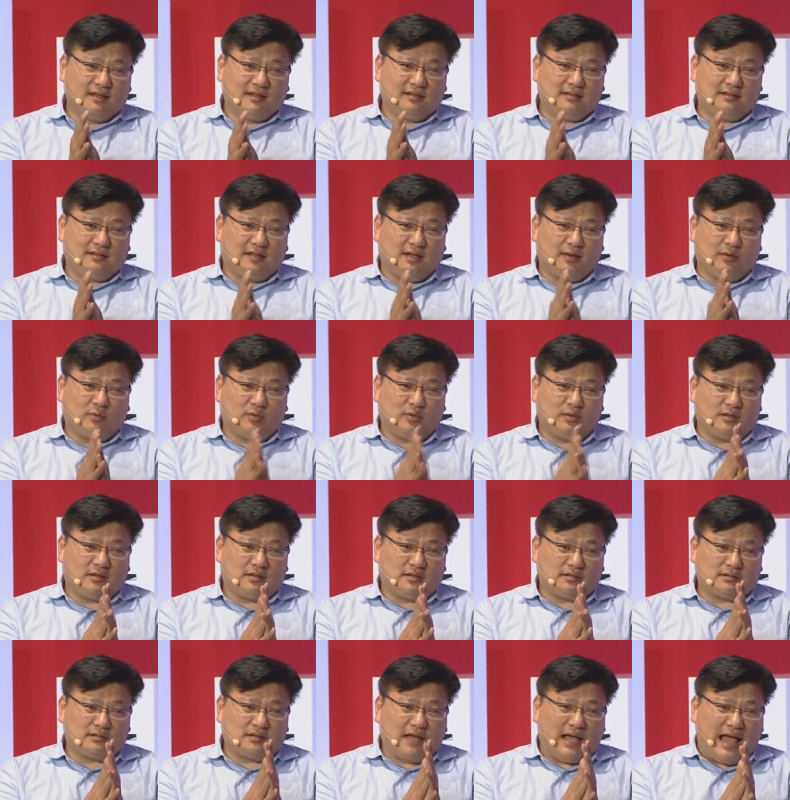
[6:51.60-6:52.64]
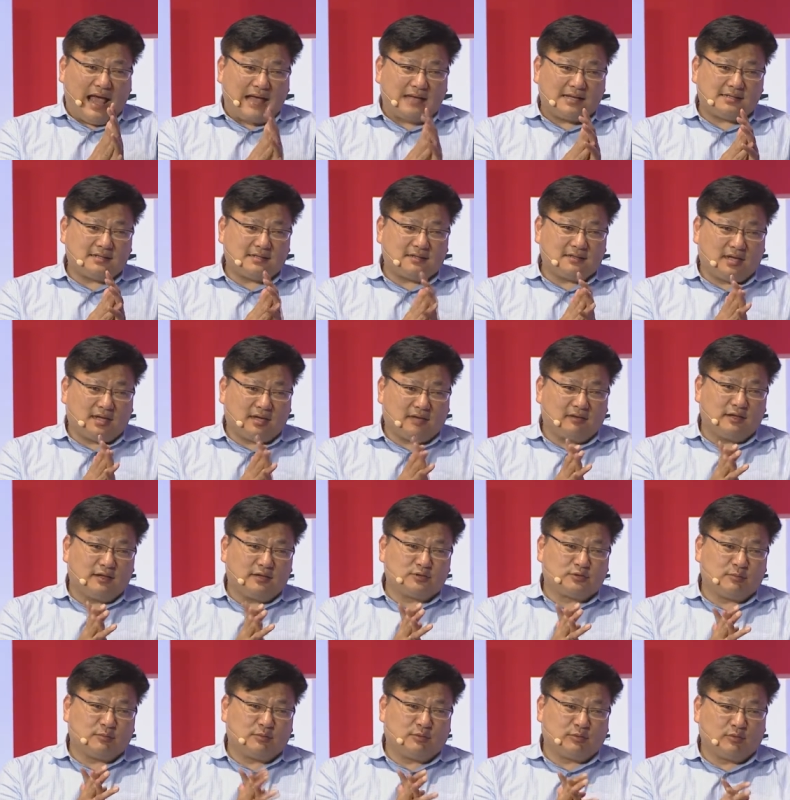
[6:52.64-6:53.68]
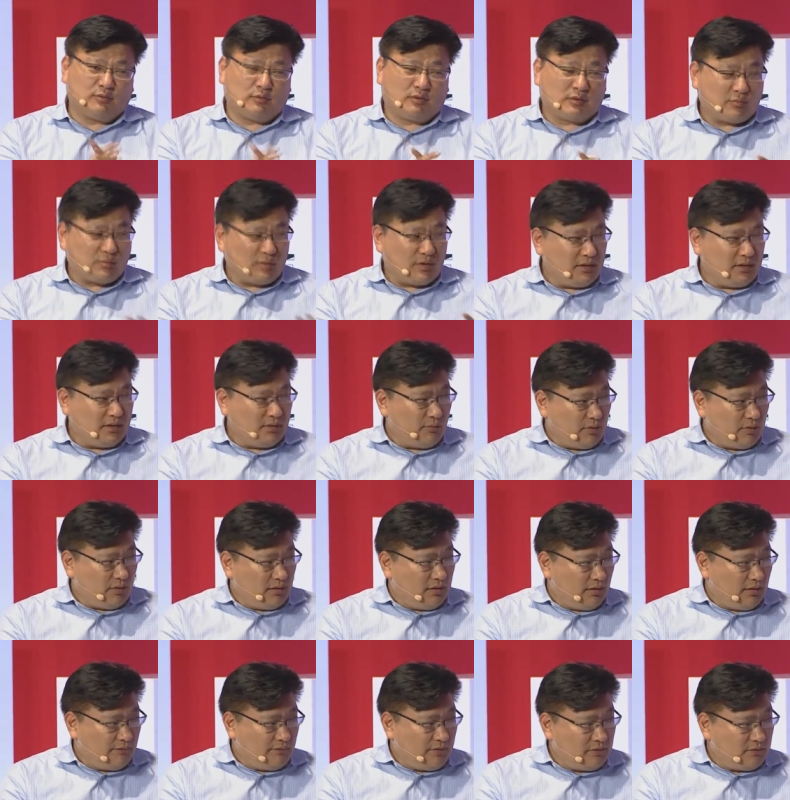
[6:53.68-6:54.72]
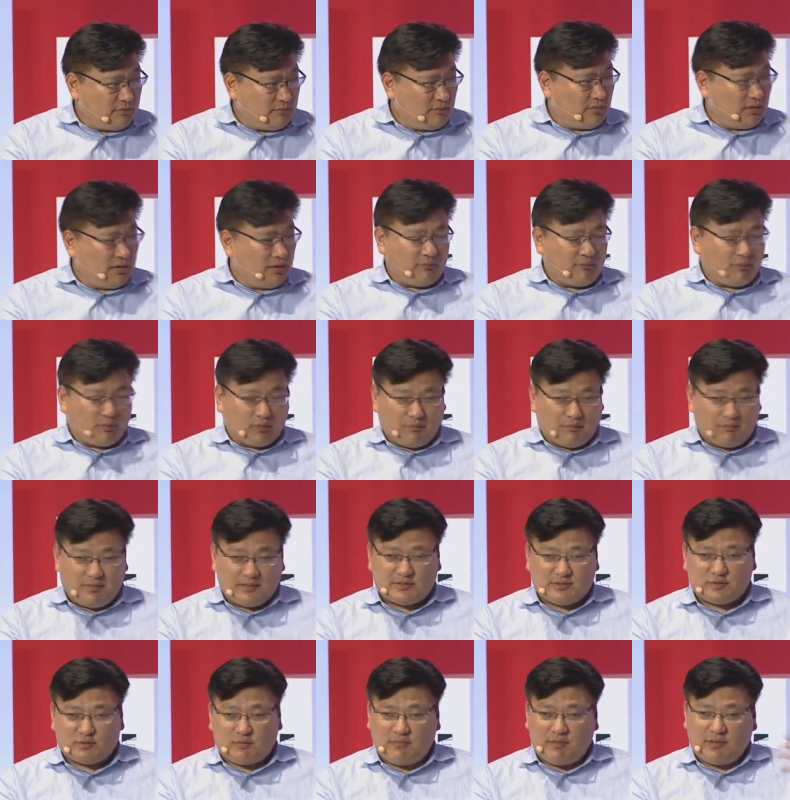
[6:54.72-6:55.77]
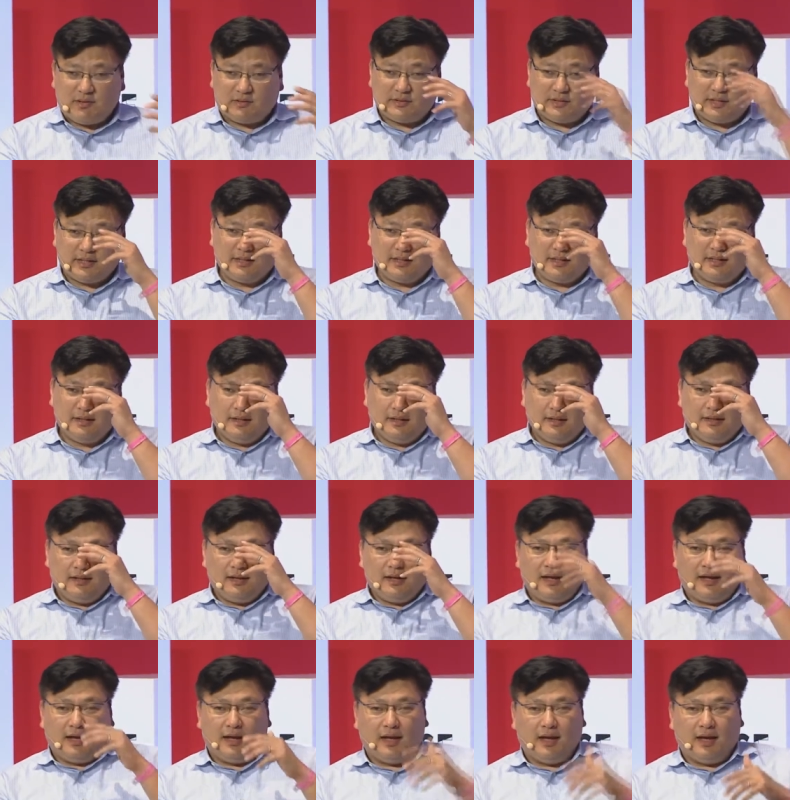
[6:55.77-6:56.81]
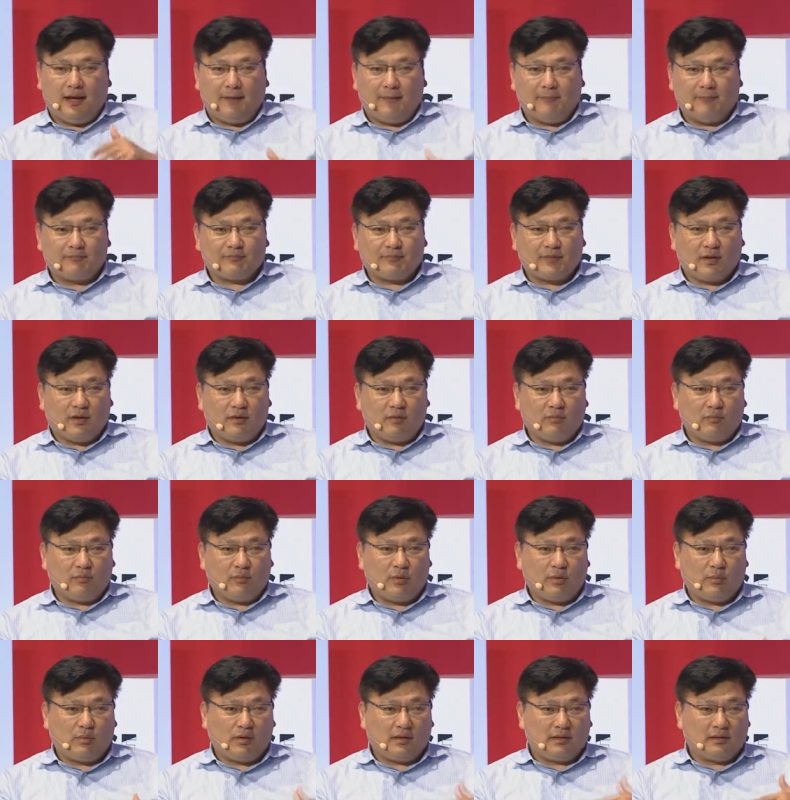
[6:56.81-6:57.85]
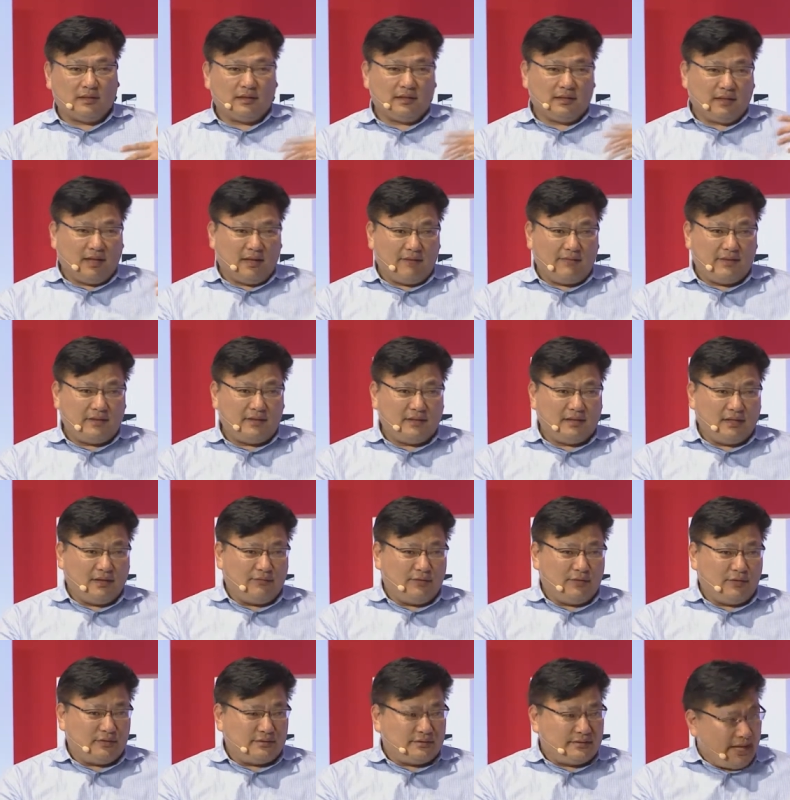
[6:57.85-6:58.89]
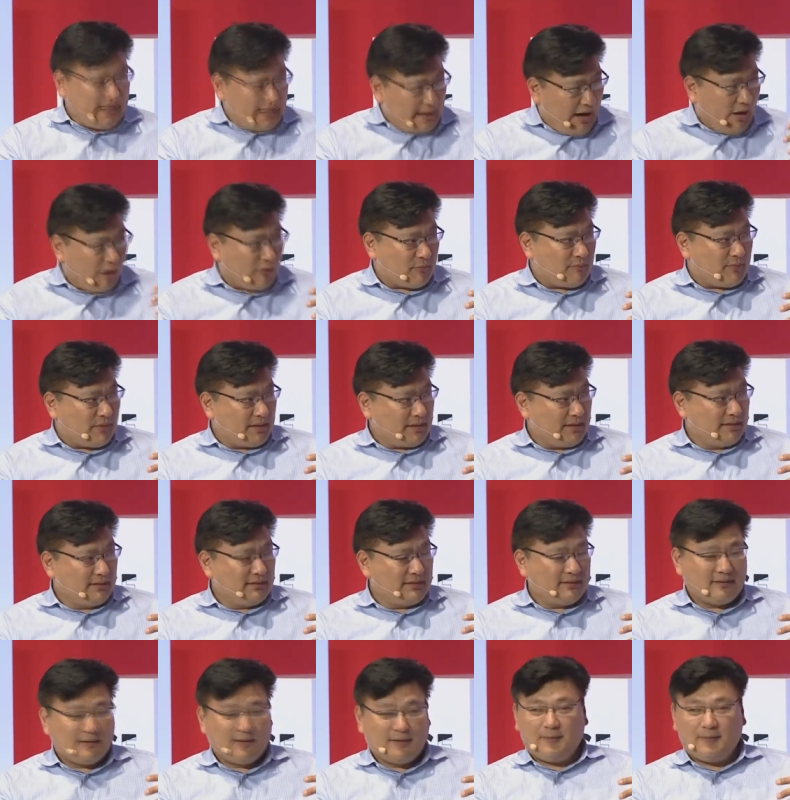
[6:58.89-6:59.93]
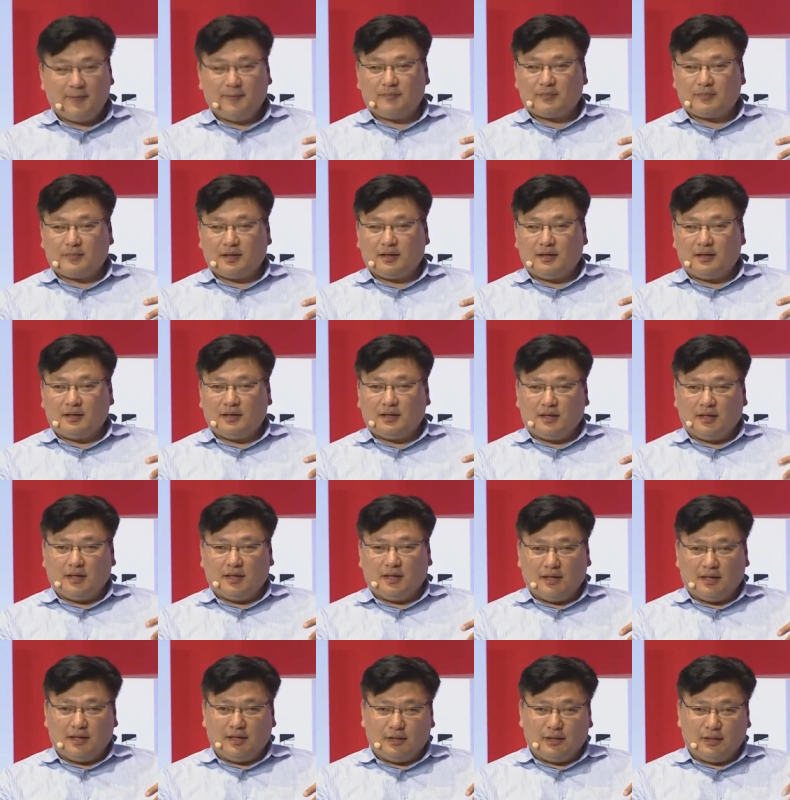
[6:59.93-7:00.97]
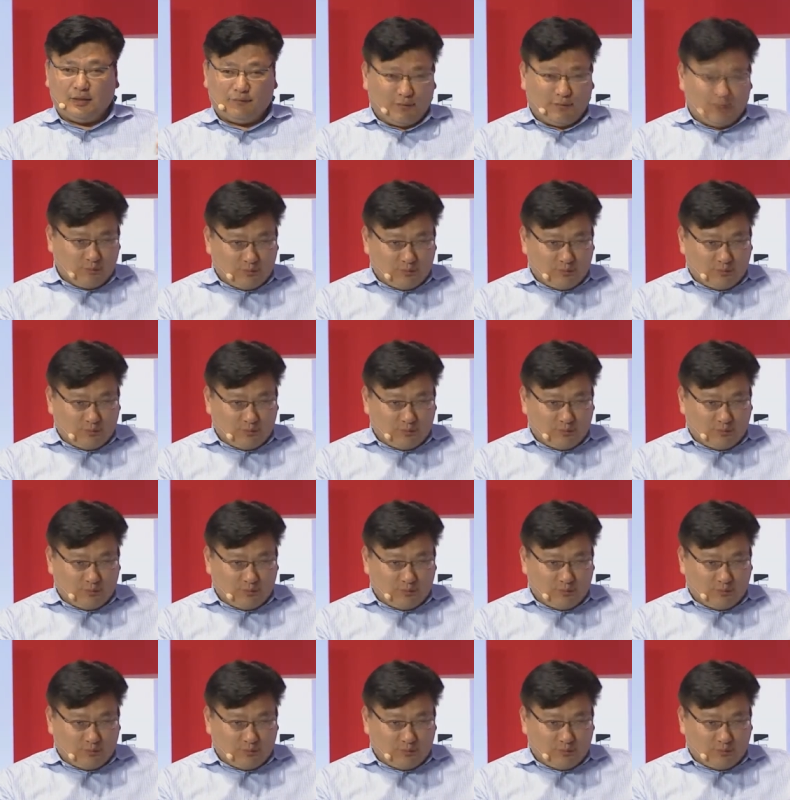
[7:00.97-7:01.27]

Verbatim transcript: they will ask, tell the entrepreneur, we, we love you, we love what business you're building. Um, we will love it if you take our money. If you